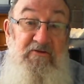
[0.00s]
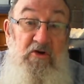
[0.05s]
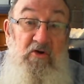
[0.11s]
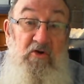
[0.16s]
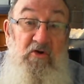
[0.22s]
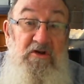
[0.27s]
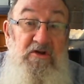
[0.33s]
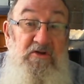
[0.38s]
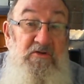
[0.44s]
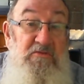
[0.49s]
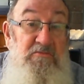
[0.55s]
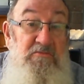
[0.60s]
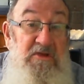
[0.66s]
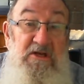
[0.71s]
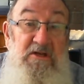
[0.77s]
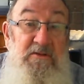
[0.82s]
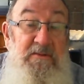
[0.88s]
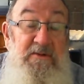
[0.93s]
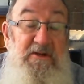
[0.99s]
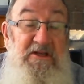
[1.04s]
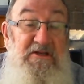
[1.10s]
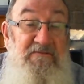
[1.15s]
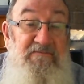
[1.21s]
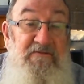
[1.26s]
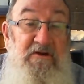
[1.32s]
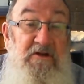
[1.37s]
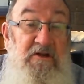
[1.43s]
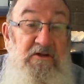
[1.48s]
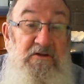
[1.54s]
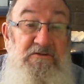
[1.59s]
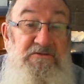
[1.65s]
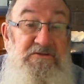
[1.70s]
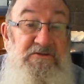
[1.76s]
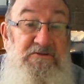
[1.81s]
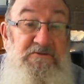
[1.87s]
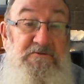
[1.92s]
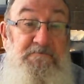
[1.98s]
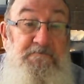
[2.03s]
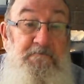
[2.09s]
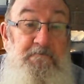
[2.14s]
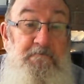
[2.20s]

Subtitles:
gone into many, many different cultures.